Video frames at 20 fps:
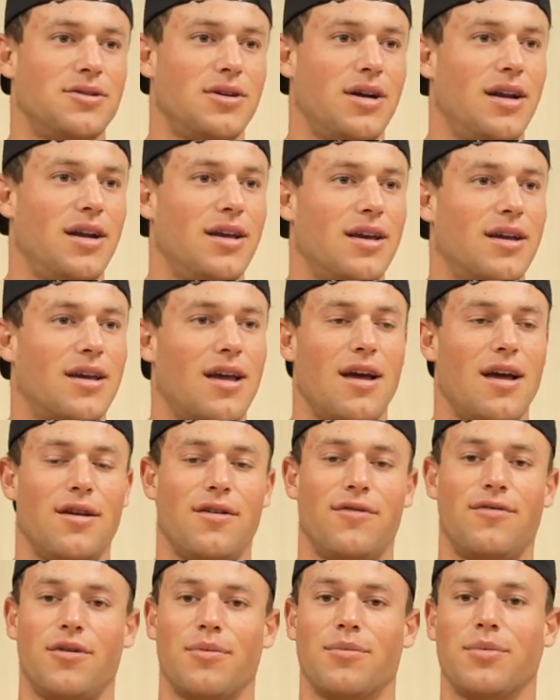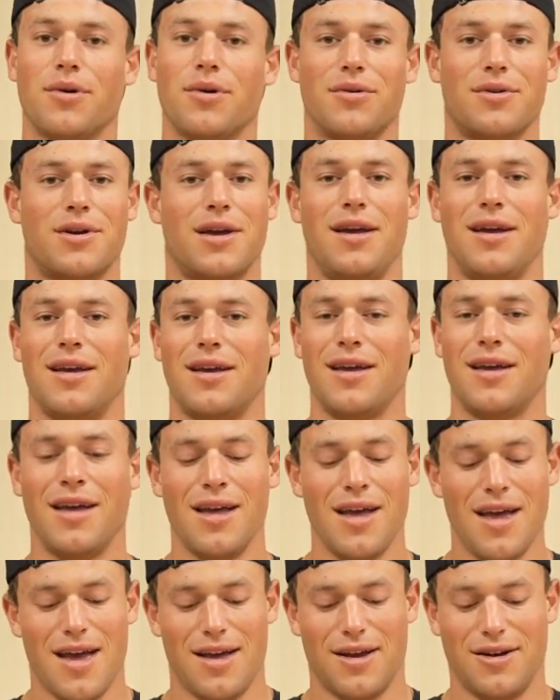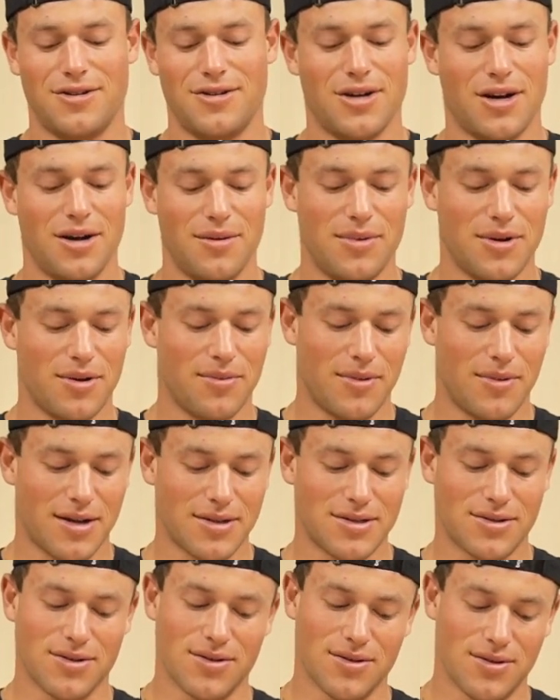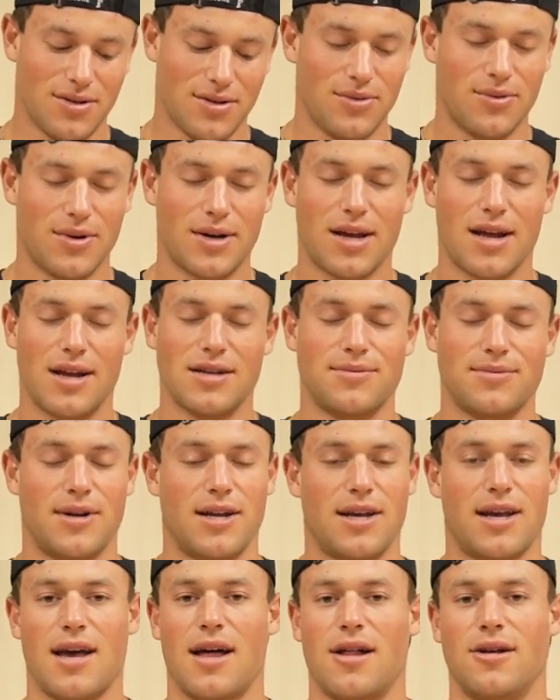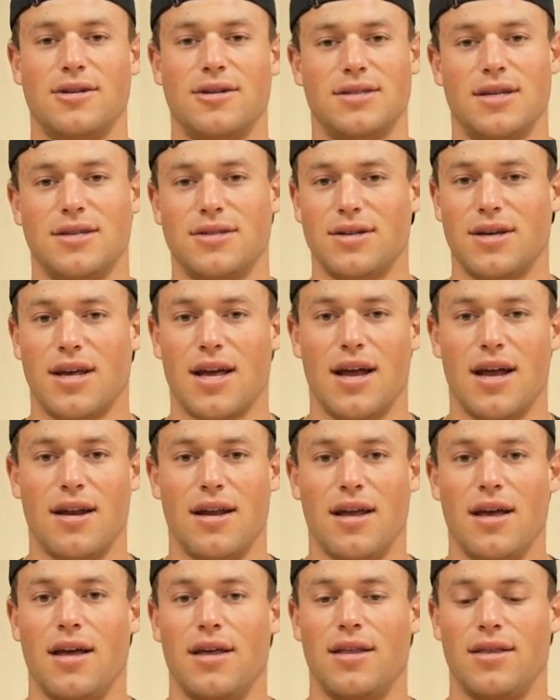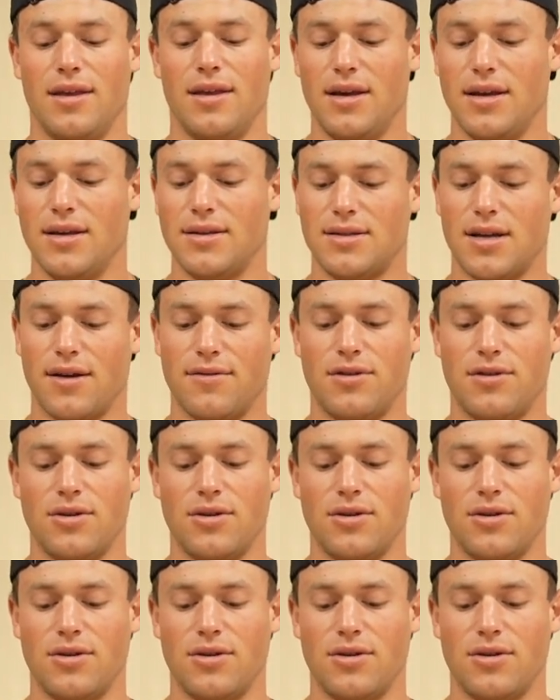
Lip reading: training, and if you're bulking, you're trying to build muscle, you want to get as many calories as you can. These have